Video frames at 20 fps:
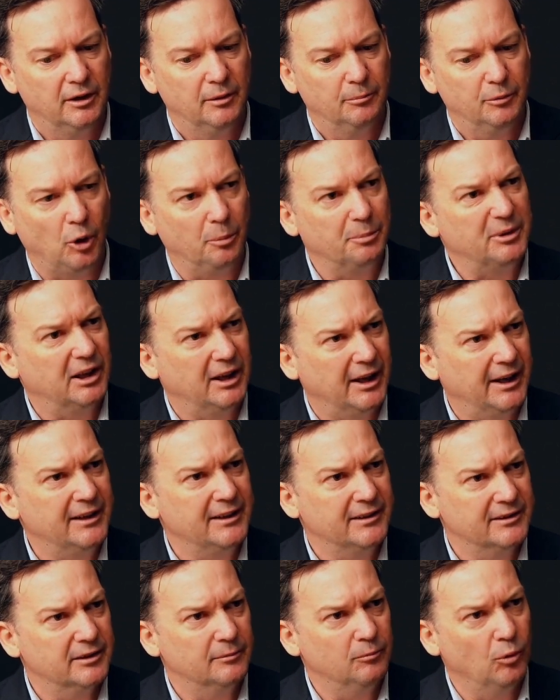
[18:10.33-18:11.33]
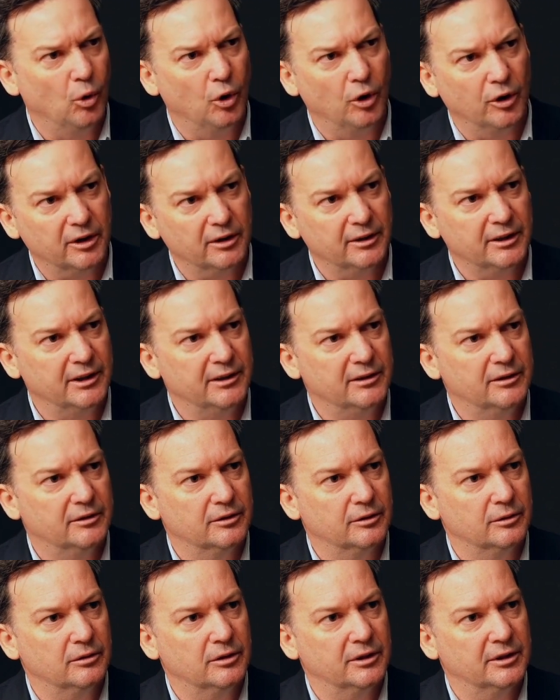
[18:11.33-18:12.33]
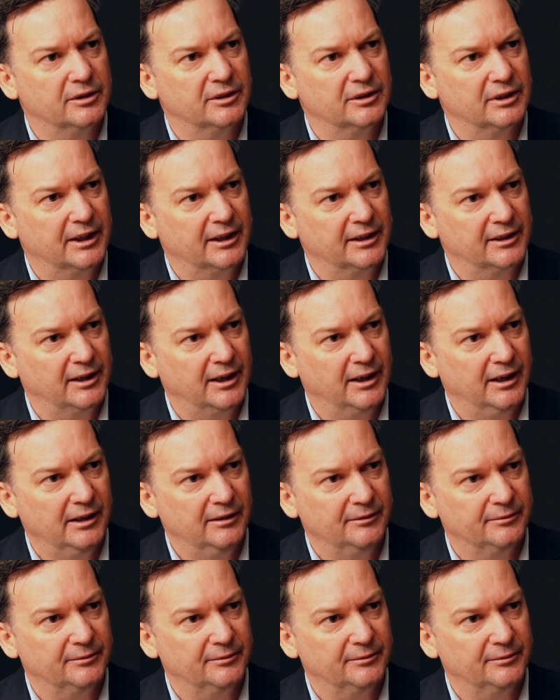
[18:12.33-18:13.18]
populating some work into the second half.